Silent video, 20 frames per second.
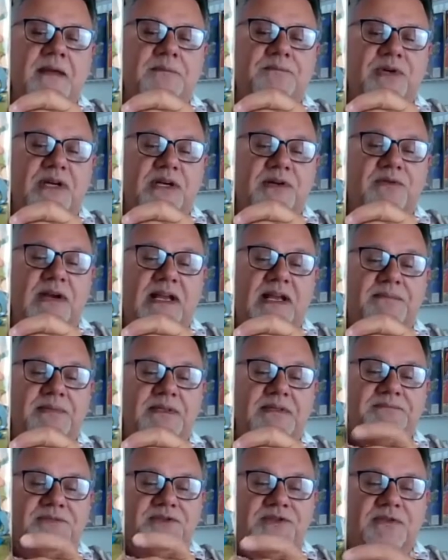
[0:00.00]
Brer
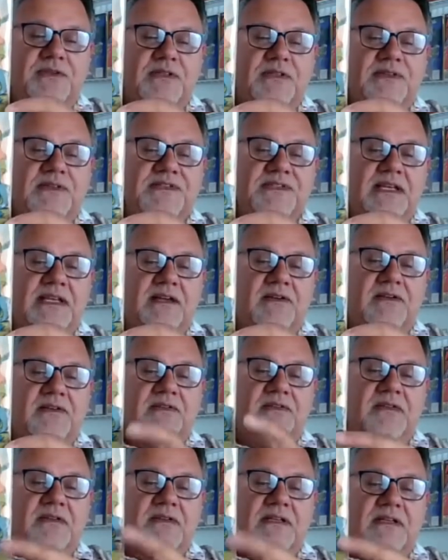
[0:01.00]
Rabbit, Song of the
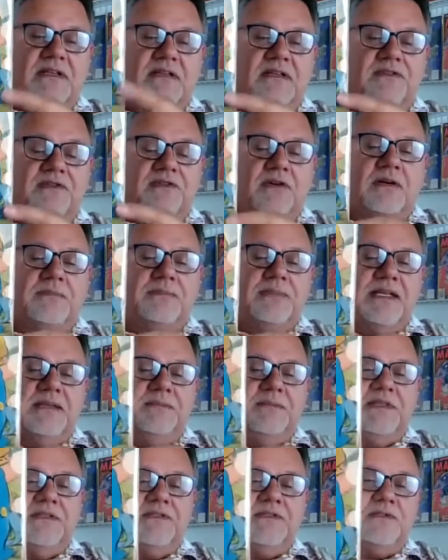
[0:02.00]
South, the Tar
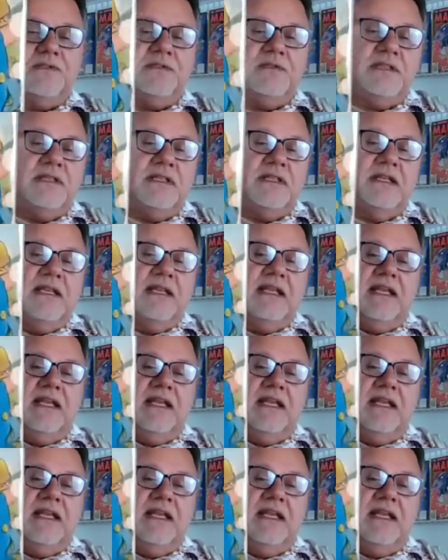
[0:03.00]
Baby story.